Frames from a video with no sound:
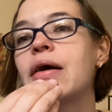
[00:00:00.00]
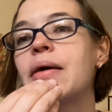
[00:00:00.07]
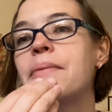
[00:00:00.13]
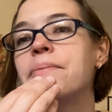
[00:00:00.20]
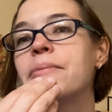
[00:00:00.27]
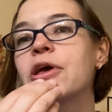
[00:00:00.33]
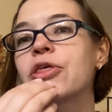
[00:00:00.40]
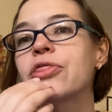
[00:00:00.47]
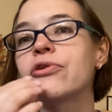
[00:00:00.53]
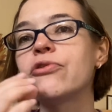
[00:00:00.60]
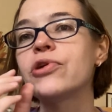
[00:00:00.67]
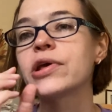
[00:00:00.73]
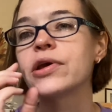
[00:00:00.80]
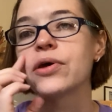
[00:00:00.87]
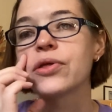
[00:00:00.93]
May
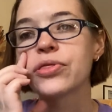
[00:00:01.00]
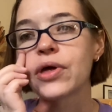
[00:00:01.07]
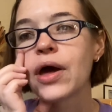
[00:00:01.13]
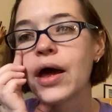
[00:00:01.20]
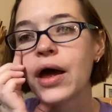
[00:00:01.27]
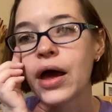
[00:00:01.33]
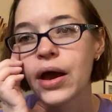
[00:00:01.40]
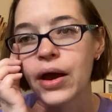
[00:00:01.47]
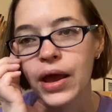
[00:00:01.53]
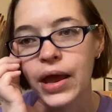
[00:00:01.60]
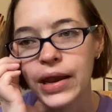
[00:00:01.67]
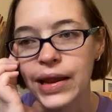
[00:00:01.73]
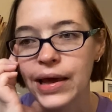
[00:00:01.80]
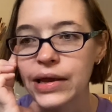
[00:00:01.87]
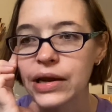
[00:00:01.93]
30th
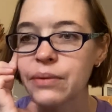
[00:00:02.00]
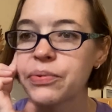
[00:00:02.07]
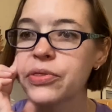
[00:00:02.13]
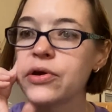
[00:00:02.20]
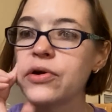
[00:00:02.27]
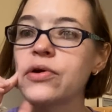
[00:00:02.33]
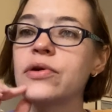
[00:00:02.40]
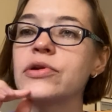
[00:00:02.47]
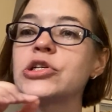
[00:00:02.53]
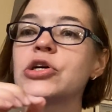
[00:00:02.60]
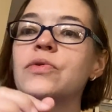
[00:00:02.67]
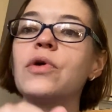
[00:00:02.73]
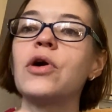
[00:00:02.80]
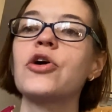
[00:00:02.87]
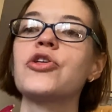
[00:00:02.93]
and head up there to
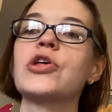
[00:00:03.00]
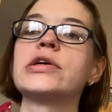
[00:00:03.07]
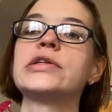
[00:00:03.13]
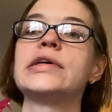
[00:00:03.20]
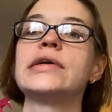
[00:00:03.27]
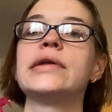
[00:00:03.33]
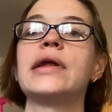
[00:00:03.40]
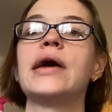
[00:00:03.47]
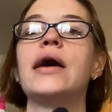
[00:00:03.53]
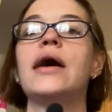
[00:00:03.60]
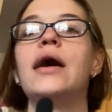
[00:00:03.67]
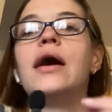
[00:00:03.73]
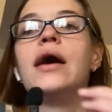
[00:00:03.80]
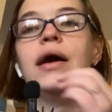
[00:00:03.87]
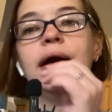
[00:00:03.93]
Washington,
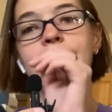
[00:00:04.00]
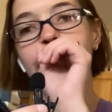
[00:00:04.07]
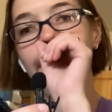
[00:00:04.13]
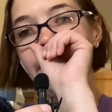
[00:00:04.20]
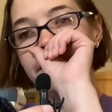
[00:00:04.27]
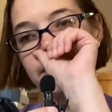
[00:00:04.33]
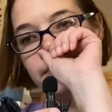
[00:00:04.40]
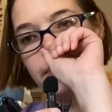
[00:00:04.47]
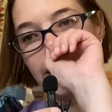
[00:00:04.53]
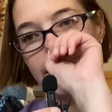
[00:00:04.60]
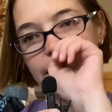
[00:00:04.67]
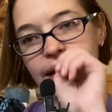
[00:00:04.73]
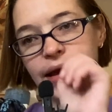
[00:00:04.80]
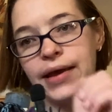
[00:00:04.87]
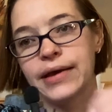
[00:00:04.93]

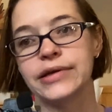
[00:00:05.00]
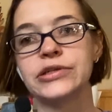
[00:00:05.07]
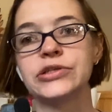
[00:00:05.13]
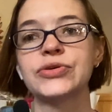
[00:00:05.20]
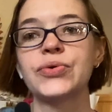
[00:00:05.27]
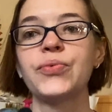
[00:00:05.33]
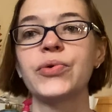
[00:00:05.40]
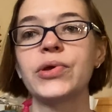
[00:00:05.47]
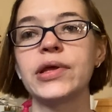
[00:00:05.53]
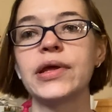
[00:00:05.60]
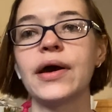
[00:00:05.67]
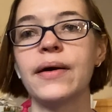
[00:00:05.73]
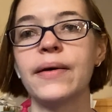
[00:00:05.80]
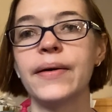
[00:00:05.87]
Maine, and we,